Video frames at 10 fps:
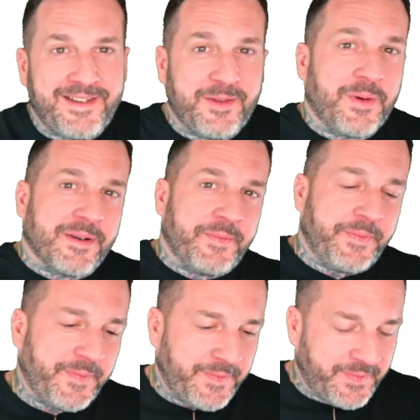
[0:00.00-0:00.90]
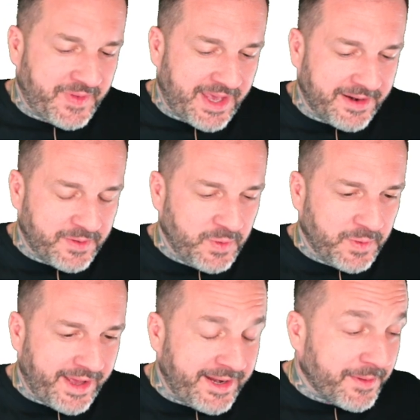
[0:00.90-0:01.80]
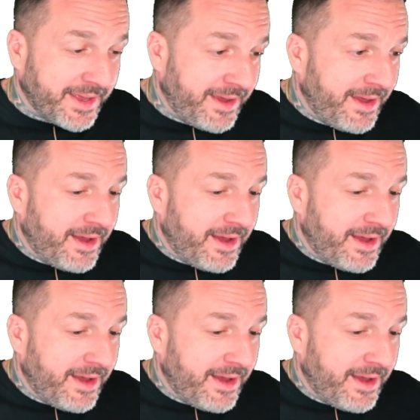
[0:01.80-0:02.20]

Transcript: Either one, kind of cool. Anyway,